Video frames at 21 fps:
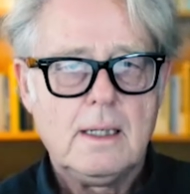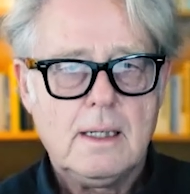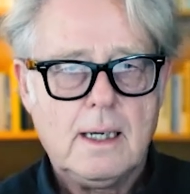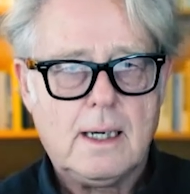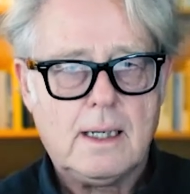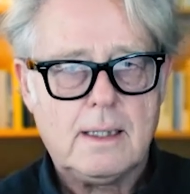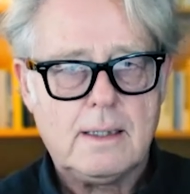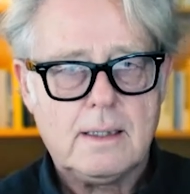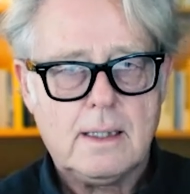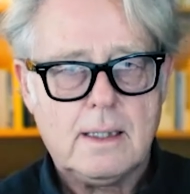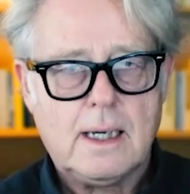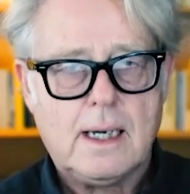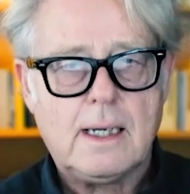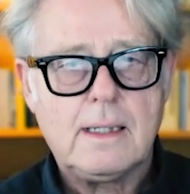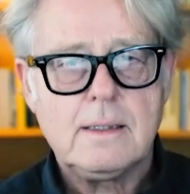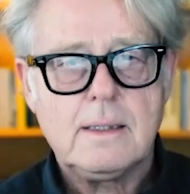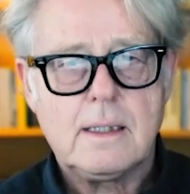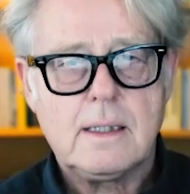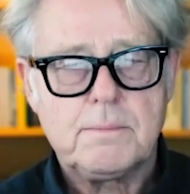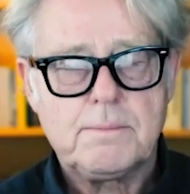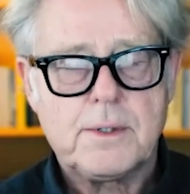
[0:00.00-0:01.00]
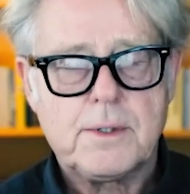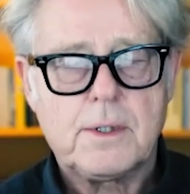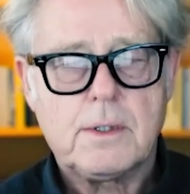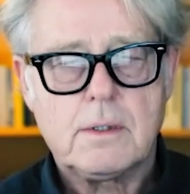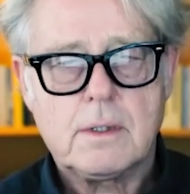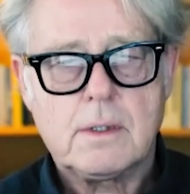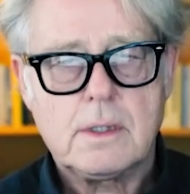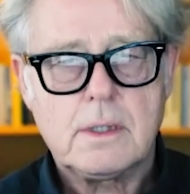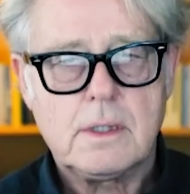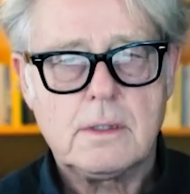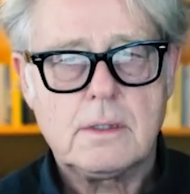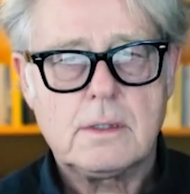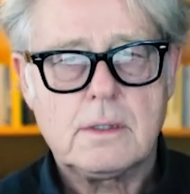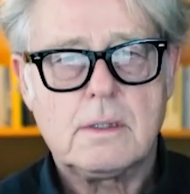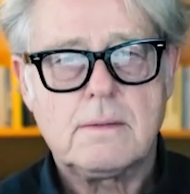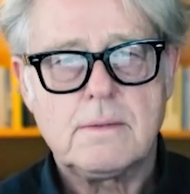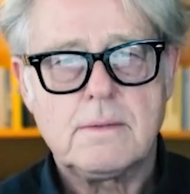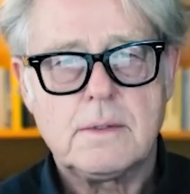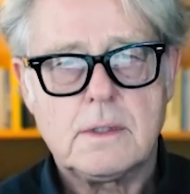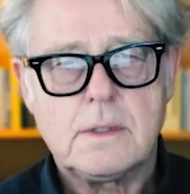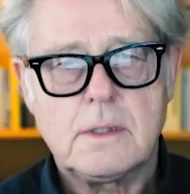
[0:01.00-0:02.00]
and and their product and
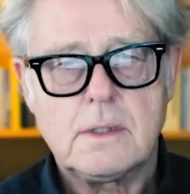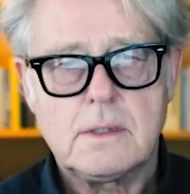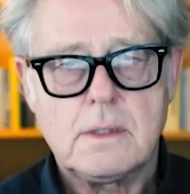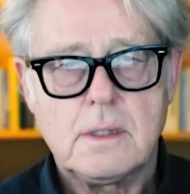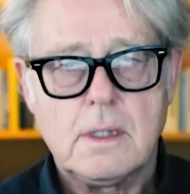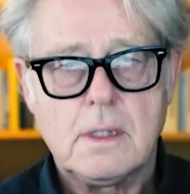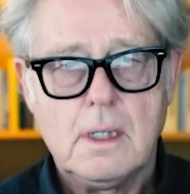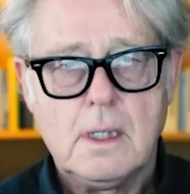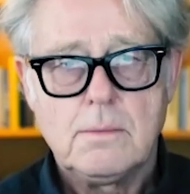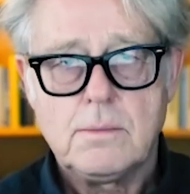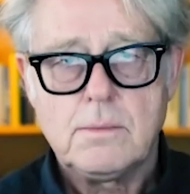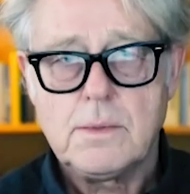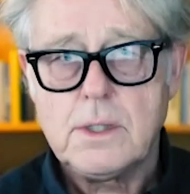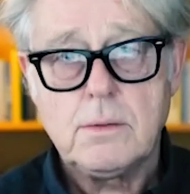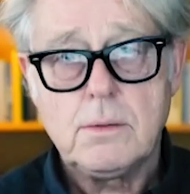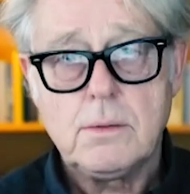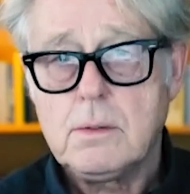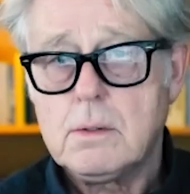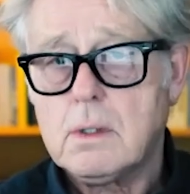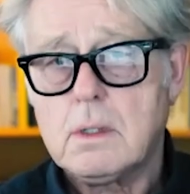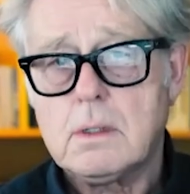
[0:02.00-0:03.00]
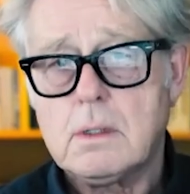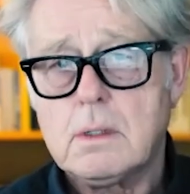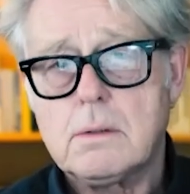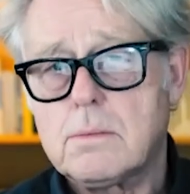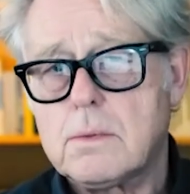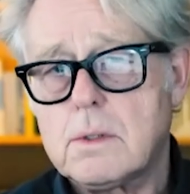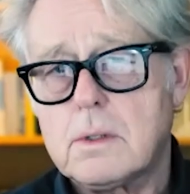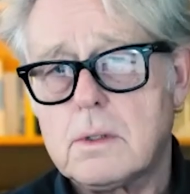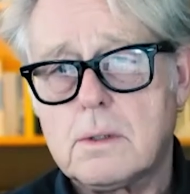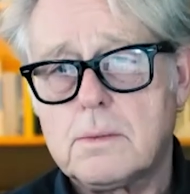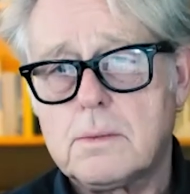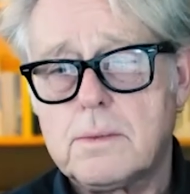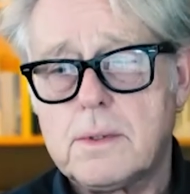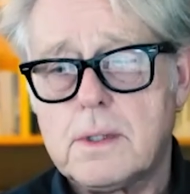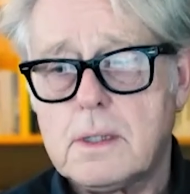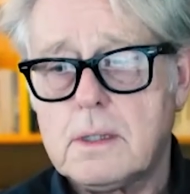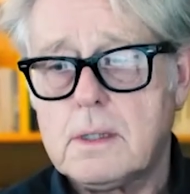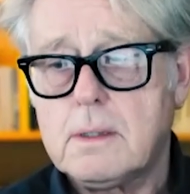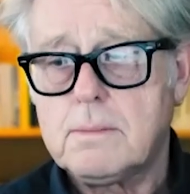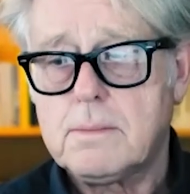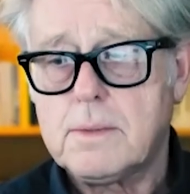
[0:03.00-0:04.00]
services. We do not work
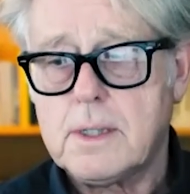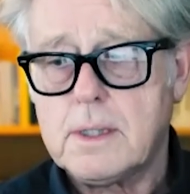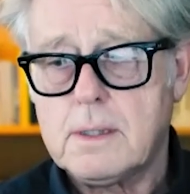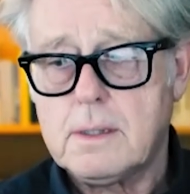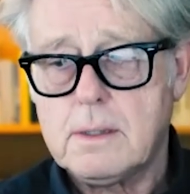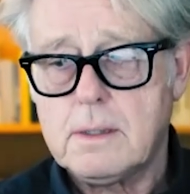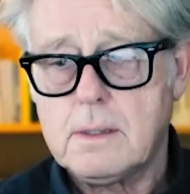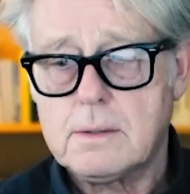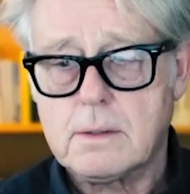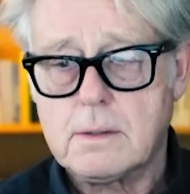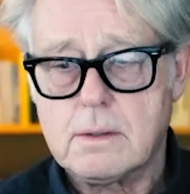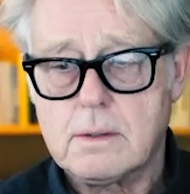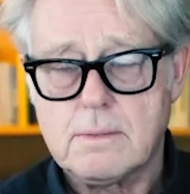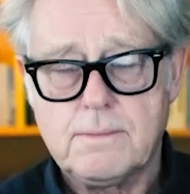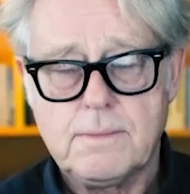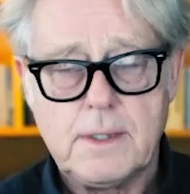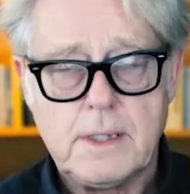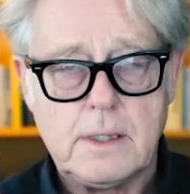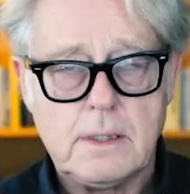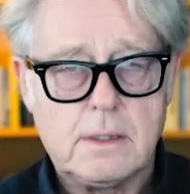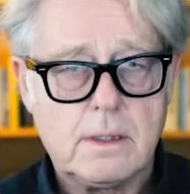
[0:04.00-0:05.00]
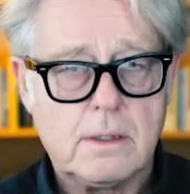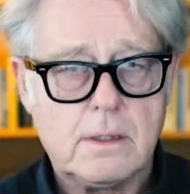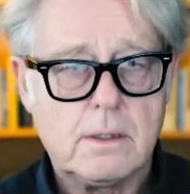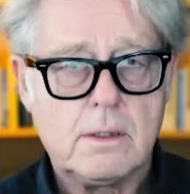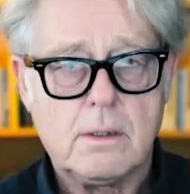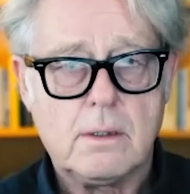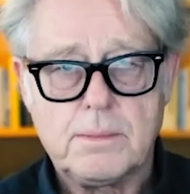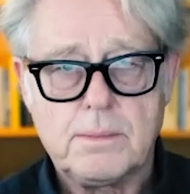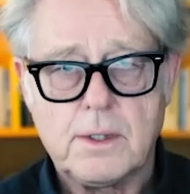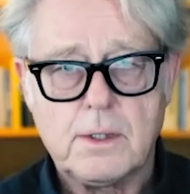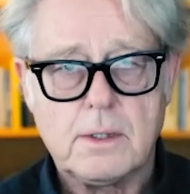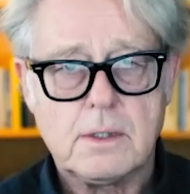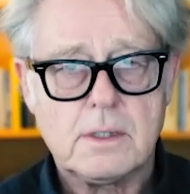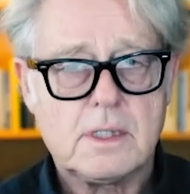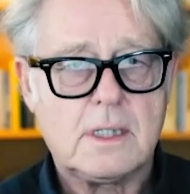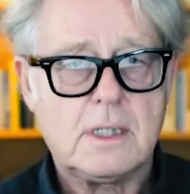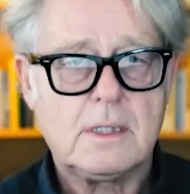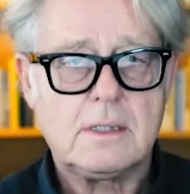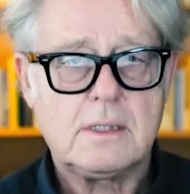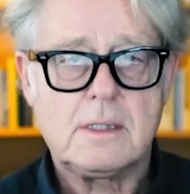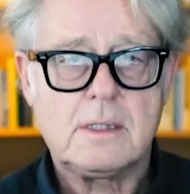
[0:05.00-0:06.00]
with with sort of internal
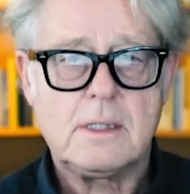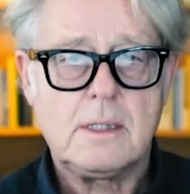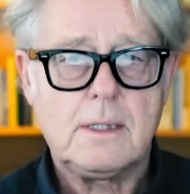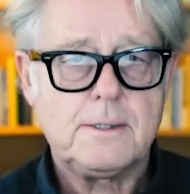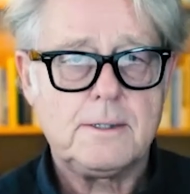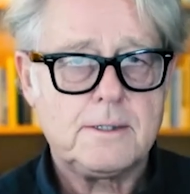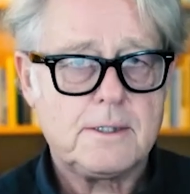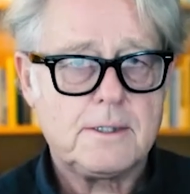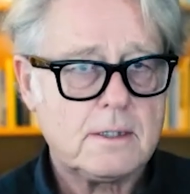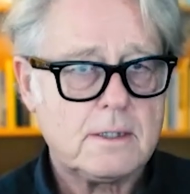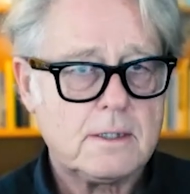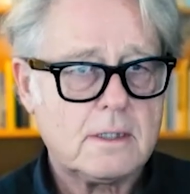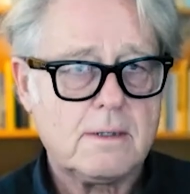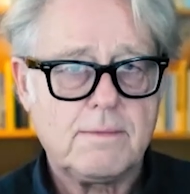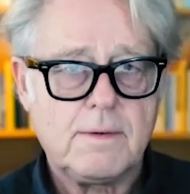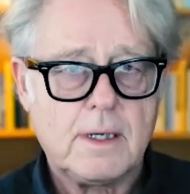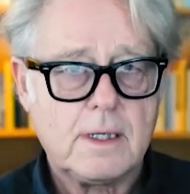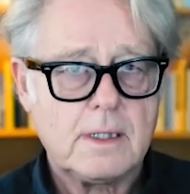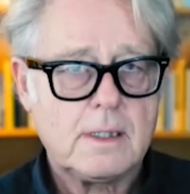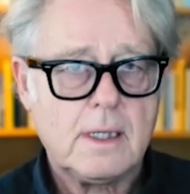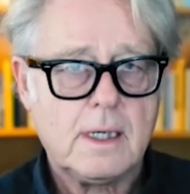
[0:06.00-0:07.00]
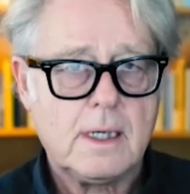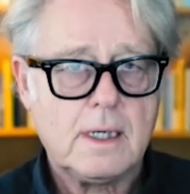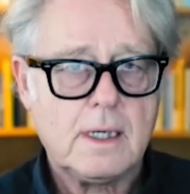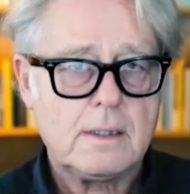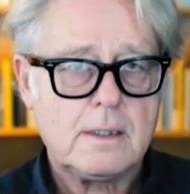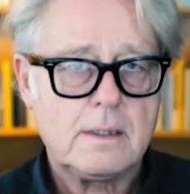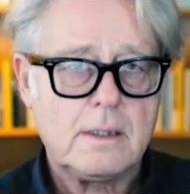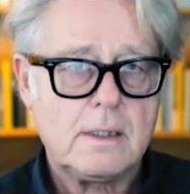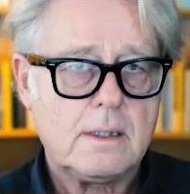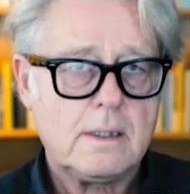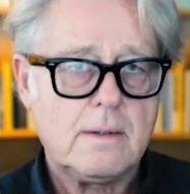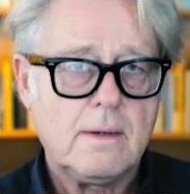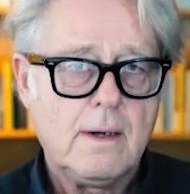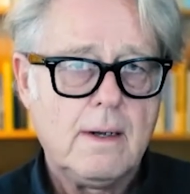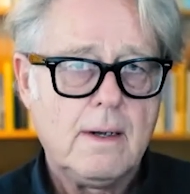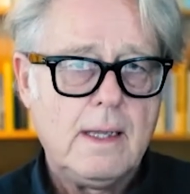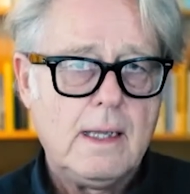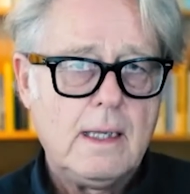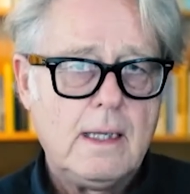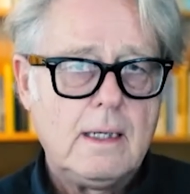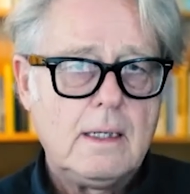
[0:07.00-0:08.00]
processes and stuff like that, you know. Mm-hmm.
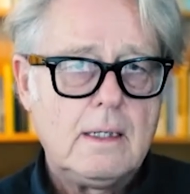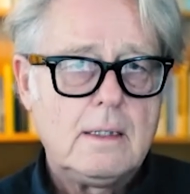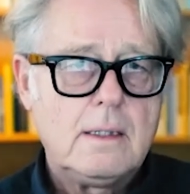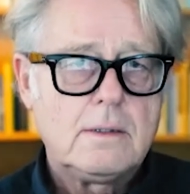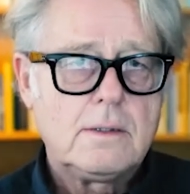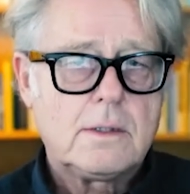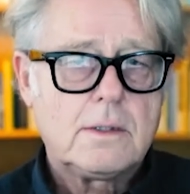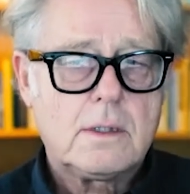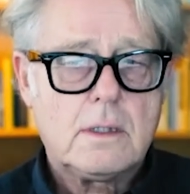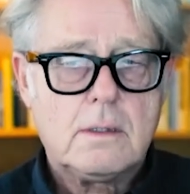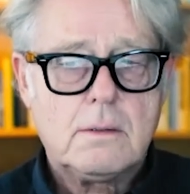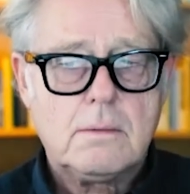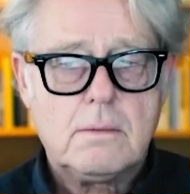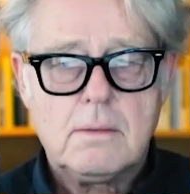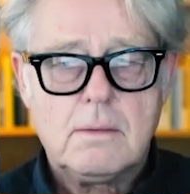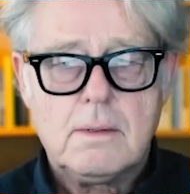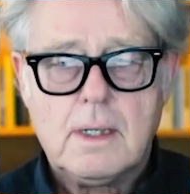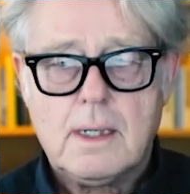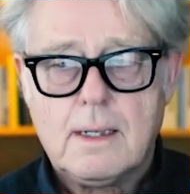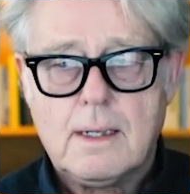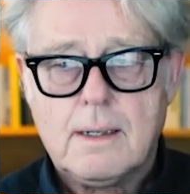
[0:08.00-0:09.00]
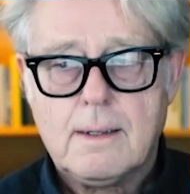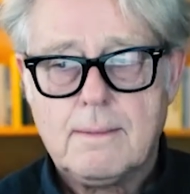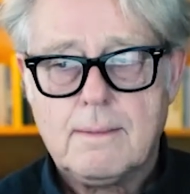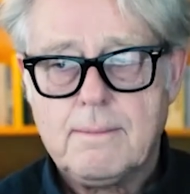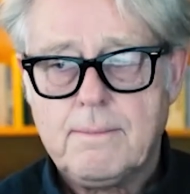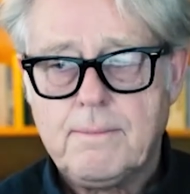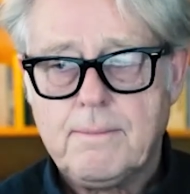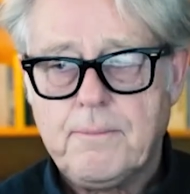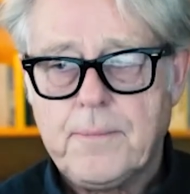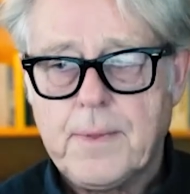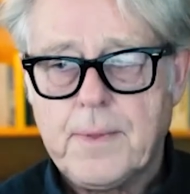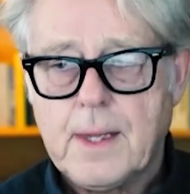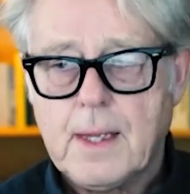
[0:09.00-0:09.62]
So um,